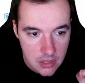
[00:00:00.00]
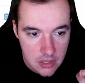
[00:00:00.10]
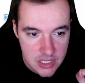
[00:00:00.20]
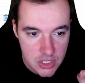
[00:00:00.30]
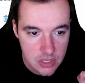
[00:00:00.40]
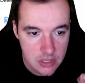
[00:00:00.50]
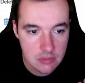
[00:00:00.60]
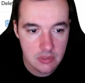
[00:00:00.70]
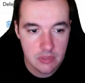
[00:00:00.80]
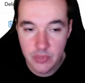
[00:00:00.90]
essentially
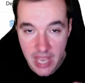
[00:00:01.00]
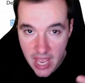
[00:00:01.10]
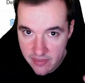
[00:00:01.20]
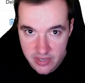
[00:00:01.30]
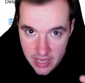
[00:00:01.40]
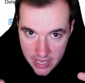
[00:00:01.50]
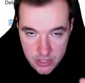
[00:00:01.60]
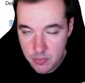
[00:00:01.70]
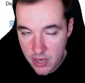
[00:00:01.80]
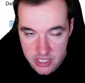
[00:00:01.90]
we have an
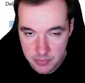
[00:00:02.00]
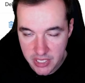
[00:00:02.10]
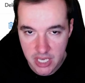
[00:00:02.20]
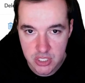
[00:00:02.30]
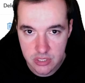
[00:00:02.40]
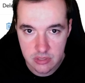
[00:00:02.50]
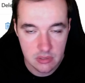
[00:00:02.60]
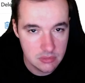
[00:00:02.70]
enterprise application